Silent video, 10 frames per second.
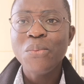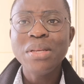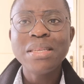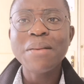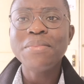
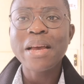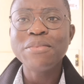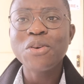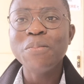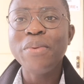We
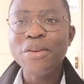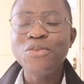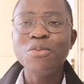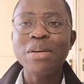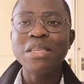sometimes complain
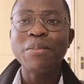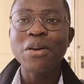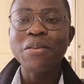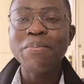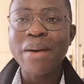too much
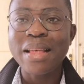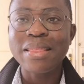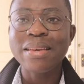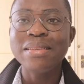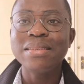about the
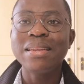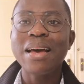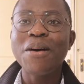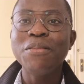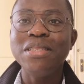bad things and
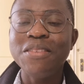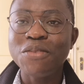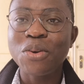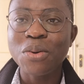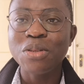how
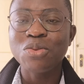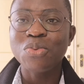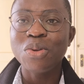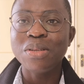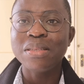difficult this
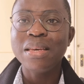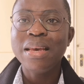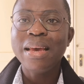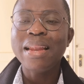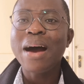world is
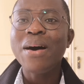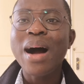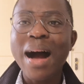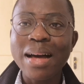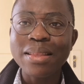and how
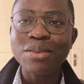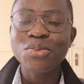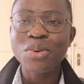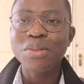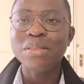hard
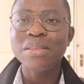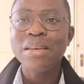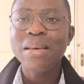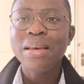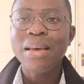this world is,
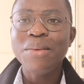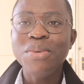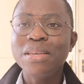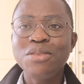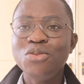and
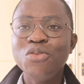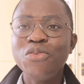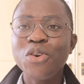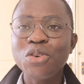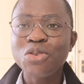we just
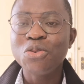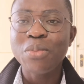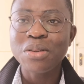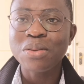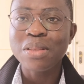focus so
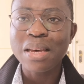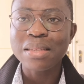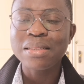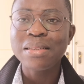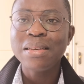much on
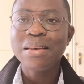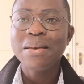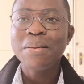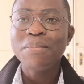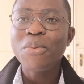that.
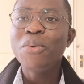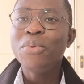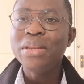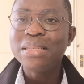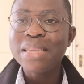But when
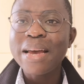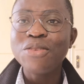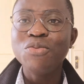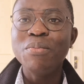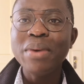we
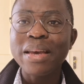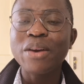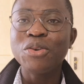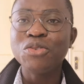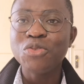decide to make
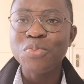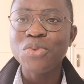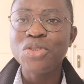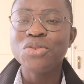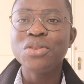a
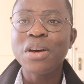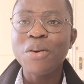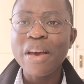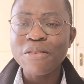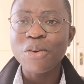contribution
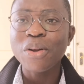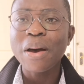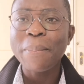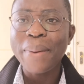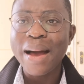on
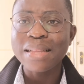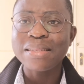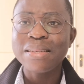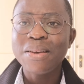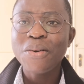our
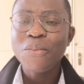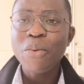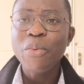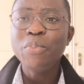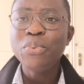part,
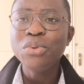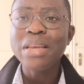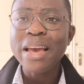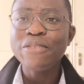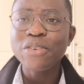when we put
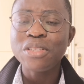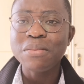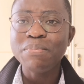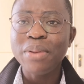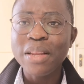efforts
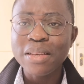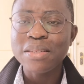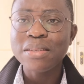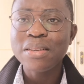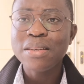in place